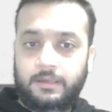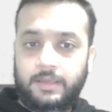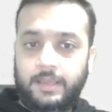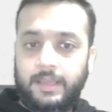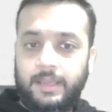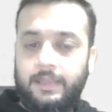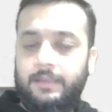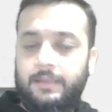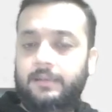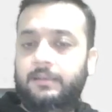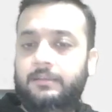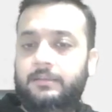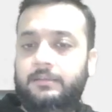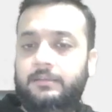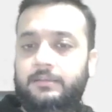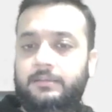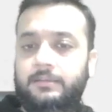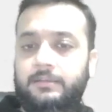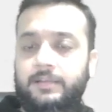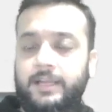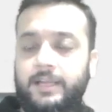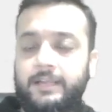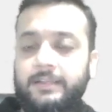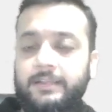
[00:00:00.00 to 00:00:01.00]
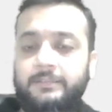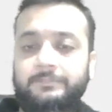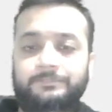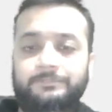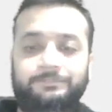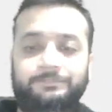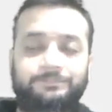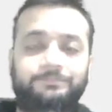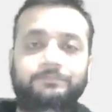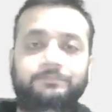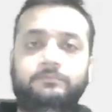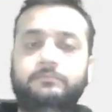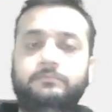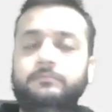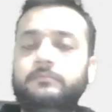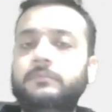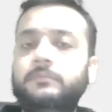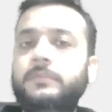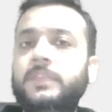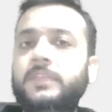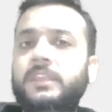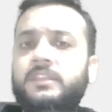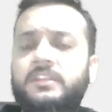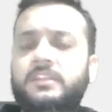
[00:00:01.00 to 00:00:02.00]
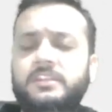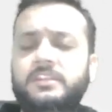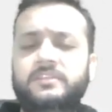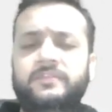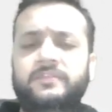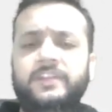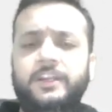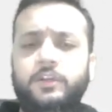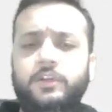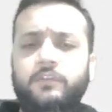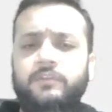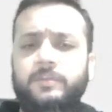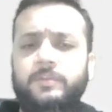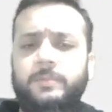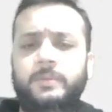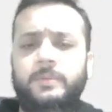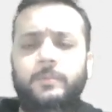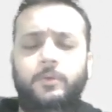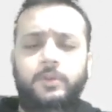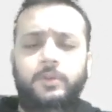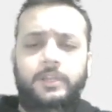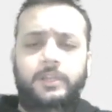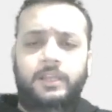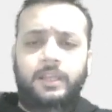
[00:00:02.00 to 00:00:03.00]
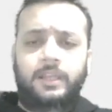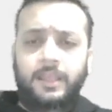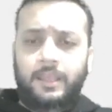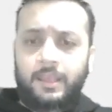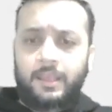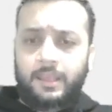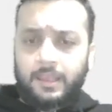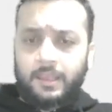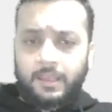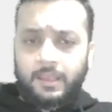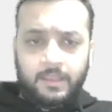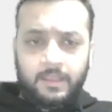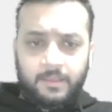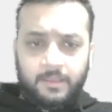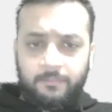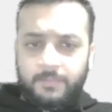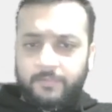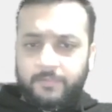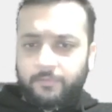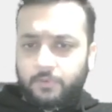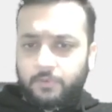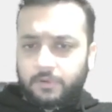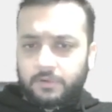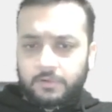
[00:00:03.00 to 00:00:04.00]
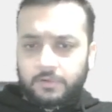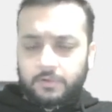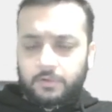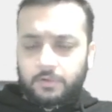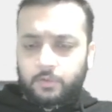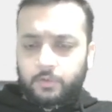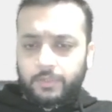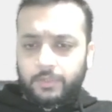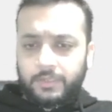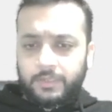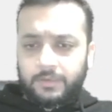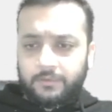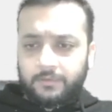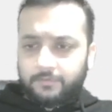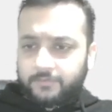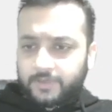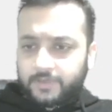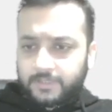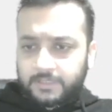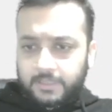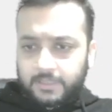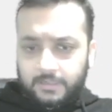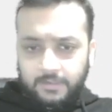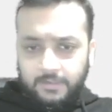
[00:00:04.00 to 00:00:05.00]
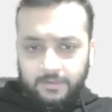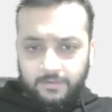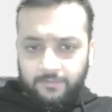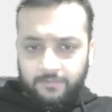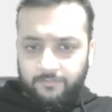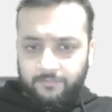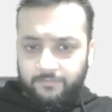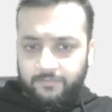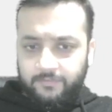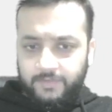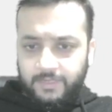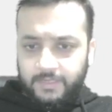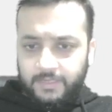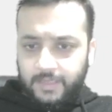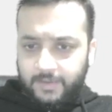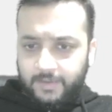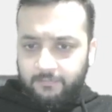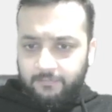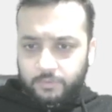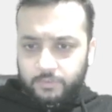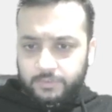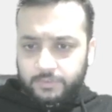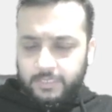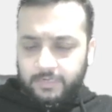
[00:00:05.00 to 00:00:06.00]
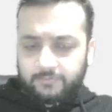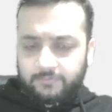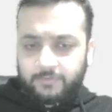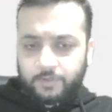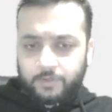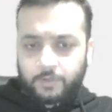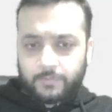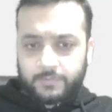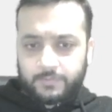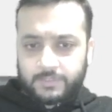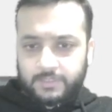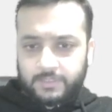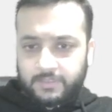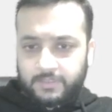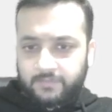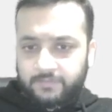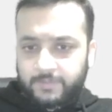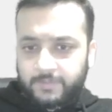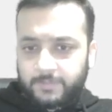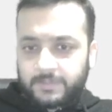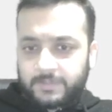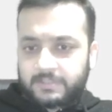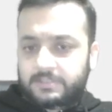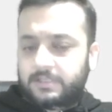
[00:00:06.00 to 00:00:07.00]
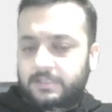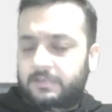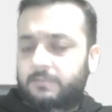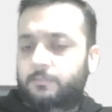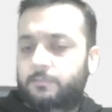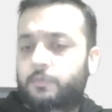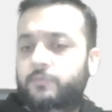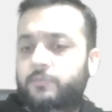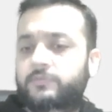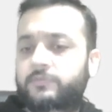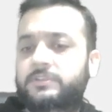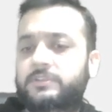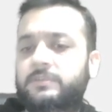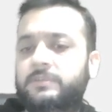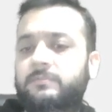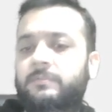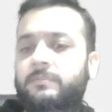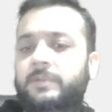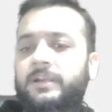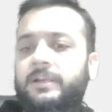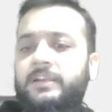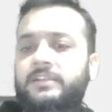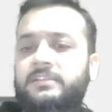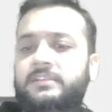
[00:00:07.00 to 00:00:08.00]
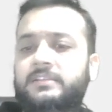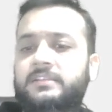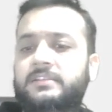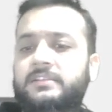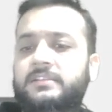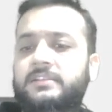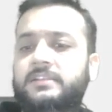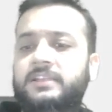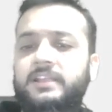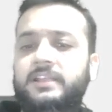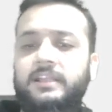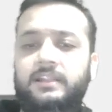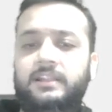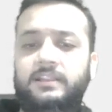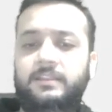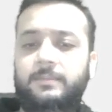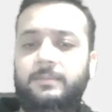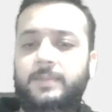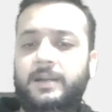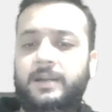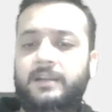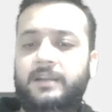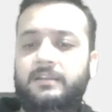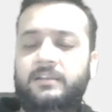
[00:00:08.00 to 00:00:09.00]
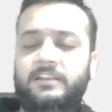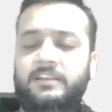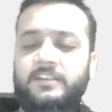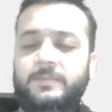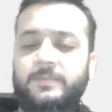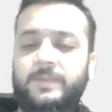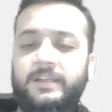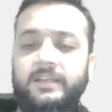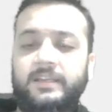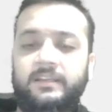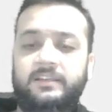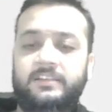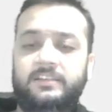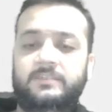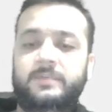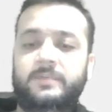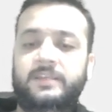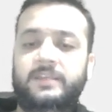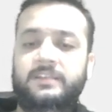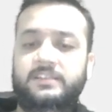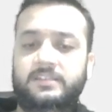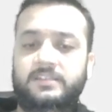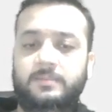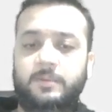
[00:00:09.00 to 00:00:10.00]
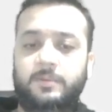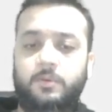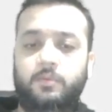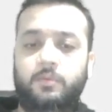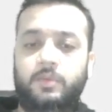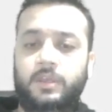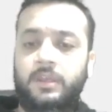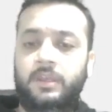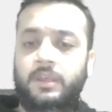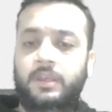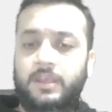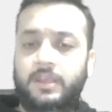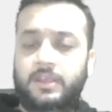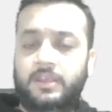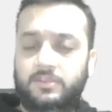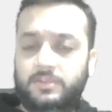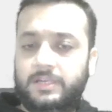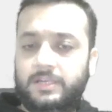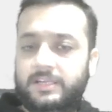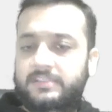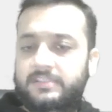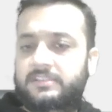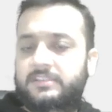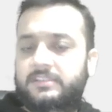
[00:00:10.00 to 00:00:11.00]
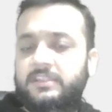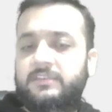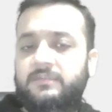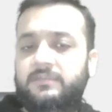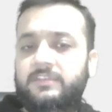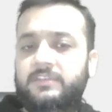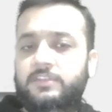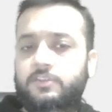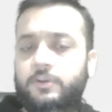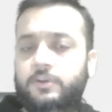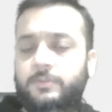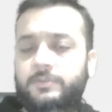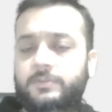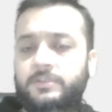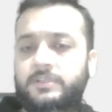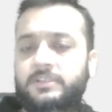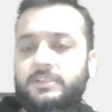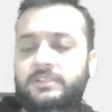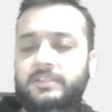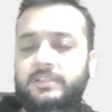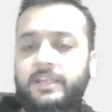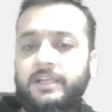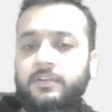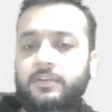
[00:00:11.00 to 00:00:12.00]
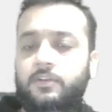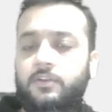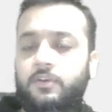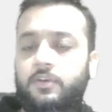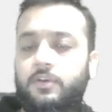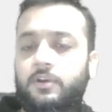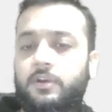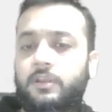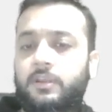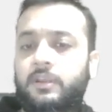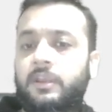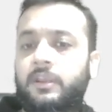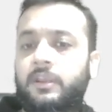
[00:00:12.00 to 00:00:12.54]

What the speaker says: l, right? This is v into vp upon l. Before doing further, we have to check one option. If the piston moves by distance dl, the particle speed increases by this amount. So let's see if this option is correct or not.